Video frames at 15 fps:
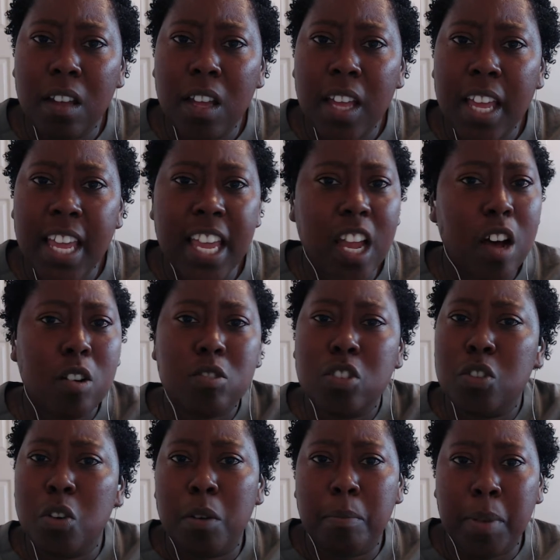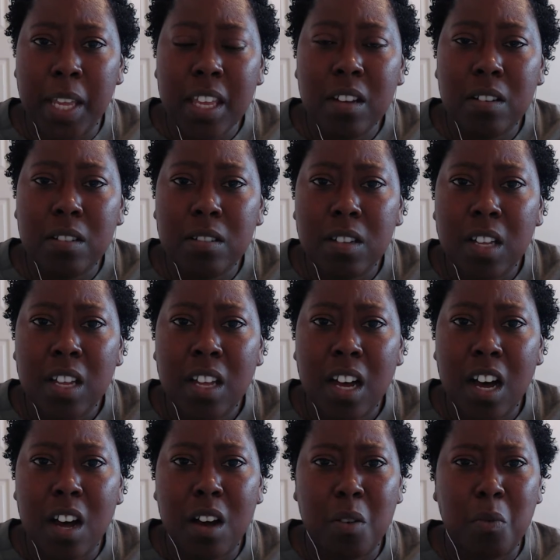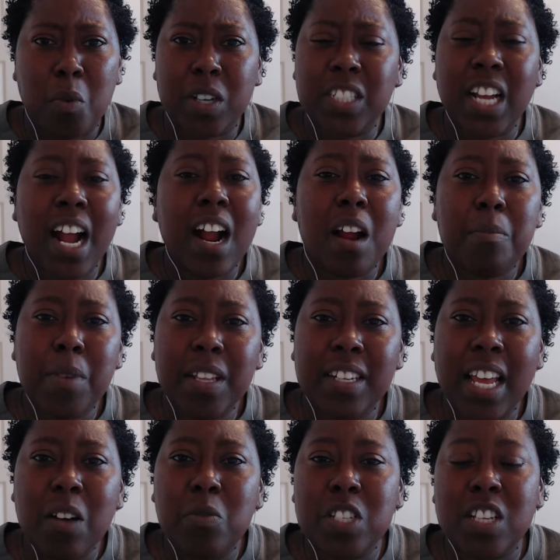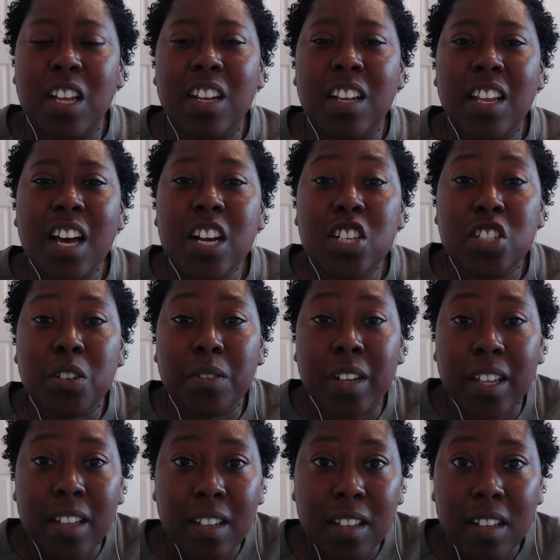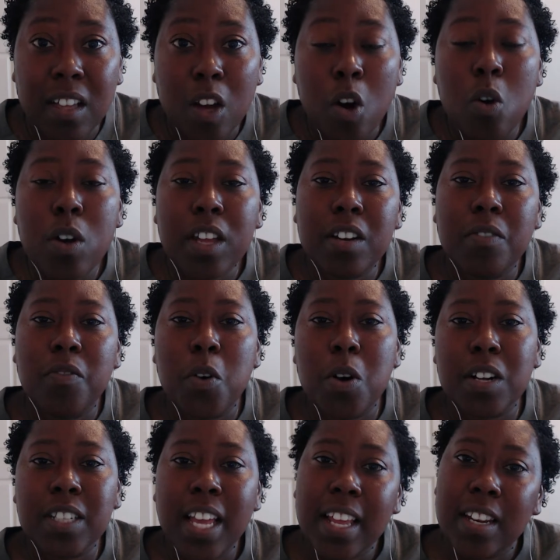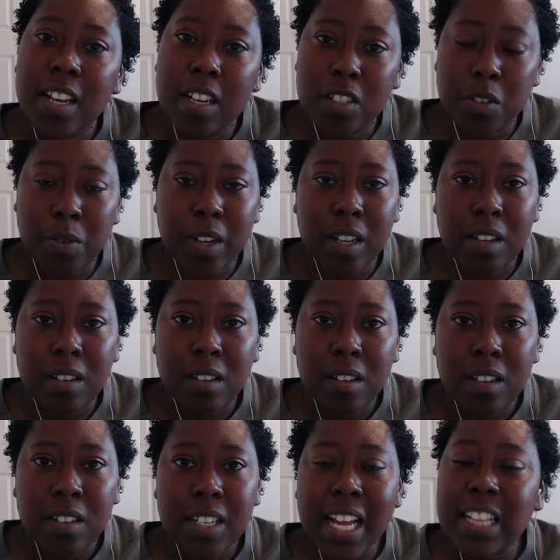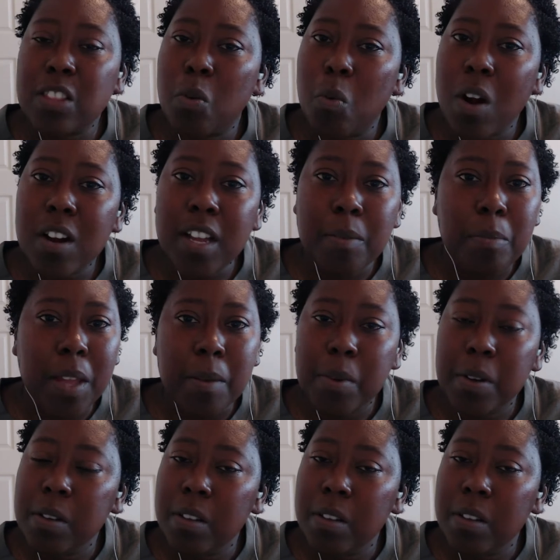it goes to a bill. Retirement, that was a luxury. Who can afford that luxury? Not the working people.